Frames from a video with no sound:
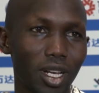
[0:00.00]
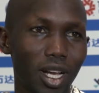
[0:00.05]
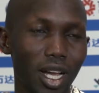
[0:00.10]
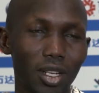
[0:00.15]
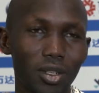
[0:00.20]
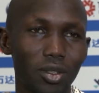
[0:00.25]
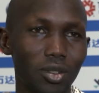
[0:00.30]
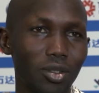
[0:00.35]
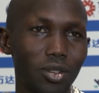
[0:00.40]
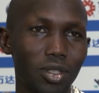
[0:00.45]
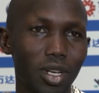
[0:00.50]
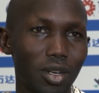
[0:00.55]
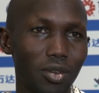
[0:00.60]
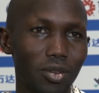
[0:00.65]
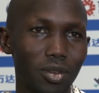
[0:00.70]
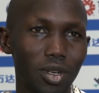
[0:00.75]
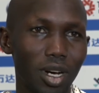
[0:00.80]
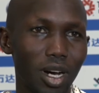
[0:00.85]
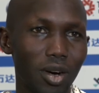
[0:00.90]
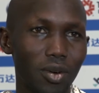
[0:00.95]
I don't
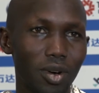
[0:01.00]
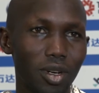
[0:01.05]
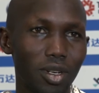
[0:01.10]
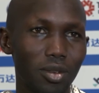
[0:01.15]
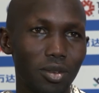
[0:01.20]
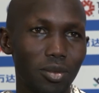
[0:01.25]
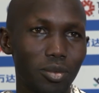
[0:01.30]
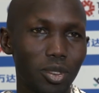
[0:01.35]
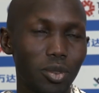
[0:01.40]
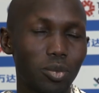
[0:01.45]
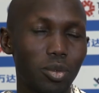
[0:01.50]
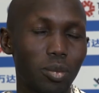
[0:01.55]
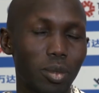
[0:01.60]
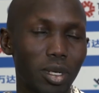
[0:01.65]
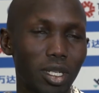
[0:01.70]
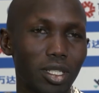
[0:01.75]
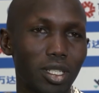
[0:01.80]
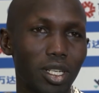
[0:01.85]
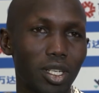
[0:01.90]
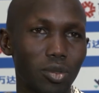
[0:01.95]
know how his
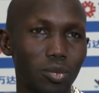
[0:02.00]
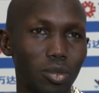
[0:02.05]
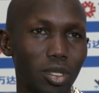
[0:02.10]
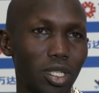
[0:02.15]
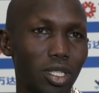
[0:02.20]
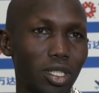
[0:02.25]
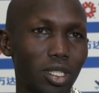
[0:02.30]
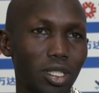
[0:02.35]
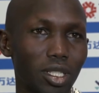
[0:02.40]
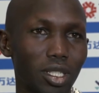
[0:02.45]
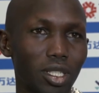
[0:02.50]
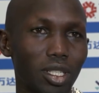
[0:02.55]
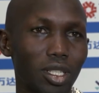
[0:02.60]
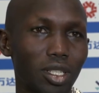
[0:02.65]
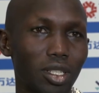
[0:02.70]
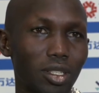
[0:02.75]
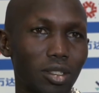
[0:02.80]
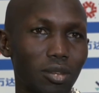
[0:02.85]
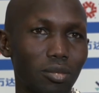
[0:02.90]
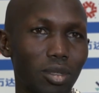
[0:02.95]
preparation has been,
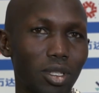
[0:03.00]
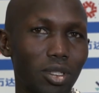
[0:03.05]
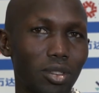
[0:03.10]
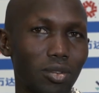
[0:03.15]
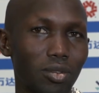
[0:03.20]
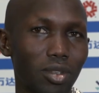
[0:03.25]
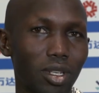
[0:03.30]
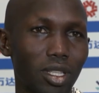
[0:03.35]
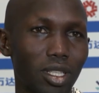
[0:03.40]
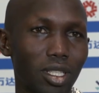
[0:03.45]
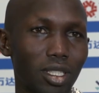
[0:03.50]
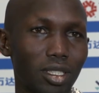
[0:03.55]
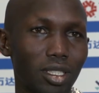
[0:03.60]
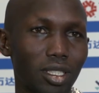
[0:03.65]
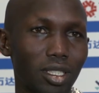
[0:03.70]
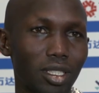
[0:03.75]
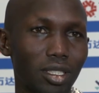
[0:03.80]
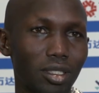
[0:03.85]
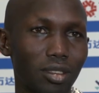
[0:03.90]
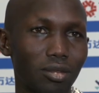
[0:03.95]
but you find that
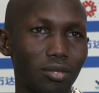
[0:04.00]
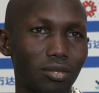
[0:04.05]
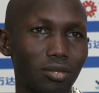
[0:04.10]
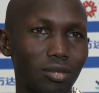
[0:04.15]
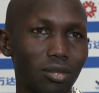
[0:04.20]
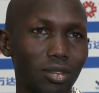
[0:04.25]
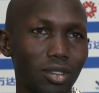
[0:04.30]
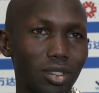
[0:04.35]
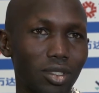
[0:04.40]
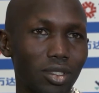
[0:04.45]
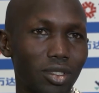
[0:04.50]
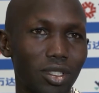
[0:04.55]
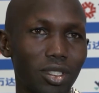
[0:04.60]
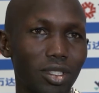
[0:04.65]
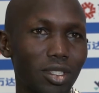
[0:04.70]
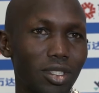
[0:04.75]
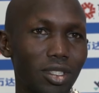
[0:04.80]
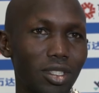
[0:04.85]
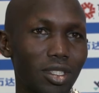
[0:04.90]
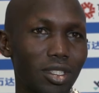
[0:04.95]

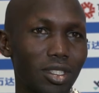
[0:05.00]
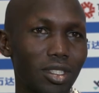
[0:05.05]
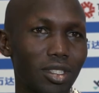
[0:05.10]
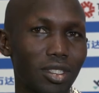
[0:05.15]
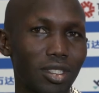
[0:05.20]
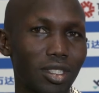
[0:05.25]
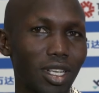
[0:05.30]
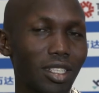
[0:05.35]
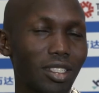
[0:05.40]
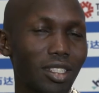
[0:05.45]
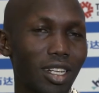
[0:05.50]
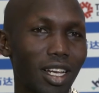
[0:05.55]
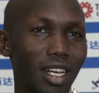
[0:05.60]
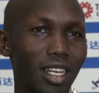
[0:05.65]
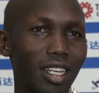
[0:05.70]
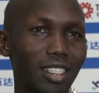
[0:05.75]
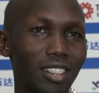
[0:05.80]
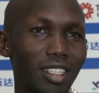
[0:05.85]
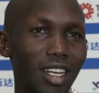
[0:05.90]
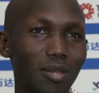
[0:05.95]
it's just like
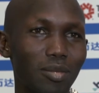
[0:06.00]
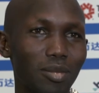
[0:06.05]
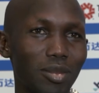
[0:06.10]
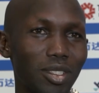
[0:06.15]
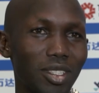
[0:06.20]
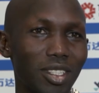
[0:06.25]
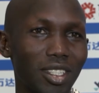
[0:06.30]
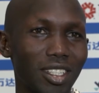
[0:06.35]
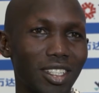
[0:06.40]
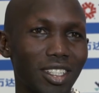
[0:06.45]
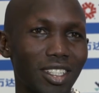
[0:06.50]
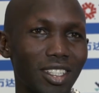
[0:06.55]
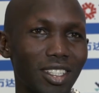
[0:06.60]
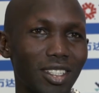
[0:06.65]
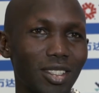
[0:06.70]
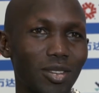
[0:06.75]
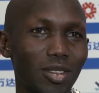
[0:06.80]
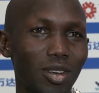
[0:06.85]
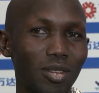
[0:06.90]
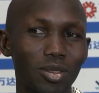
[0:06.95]
an exam.
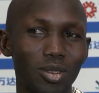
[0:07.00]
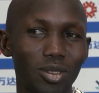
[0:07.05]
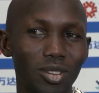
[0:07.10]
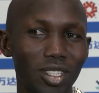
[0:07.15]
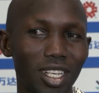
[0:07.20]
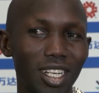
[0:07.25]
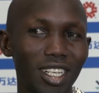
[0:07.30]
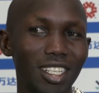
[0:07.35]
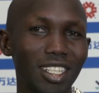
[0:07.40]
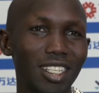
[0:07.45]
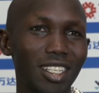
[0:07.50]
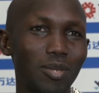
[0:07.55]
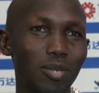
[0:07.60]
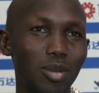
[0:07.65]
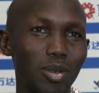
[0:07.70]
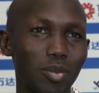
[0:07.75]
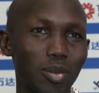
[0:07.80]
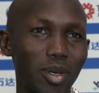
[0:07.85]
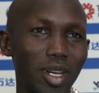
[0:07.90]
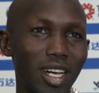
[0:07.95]
You have to study,
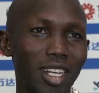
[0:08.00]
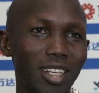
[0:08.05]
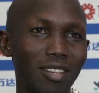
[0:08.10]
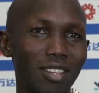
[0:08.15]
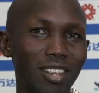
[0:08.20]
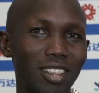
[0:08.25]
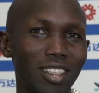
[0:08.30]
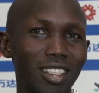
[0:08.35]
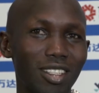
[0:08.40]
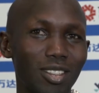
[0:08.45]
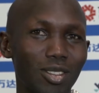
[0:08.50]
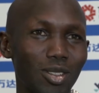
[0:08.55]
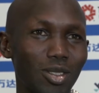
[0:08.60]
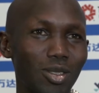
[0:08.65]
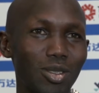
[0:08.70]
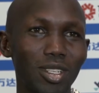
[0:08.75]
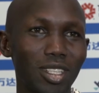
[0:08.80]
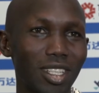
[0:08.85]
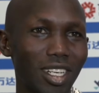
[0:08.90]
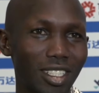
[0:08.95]
prepare, and everything. So
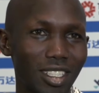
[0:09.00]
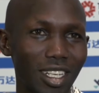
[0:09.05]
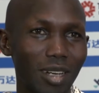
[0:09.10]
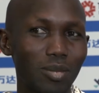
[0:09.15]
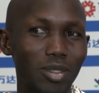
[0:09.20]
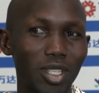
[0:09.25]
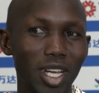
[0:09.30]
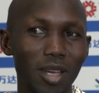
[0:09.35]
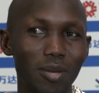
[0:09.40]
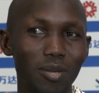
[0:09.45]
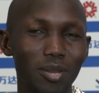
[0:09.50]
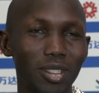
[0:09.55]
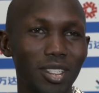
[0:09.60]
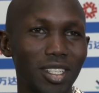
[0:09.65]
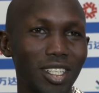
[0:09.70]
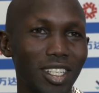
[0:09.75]
during the exam time,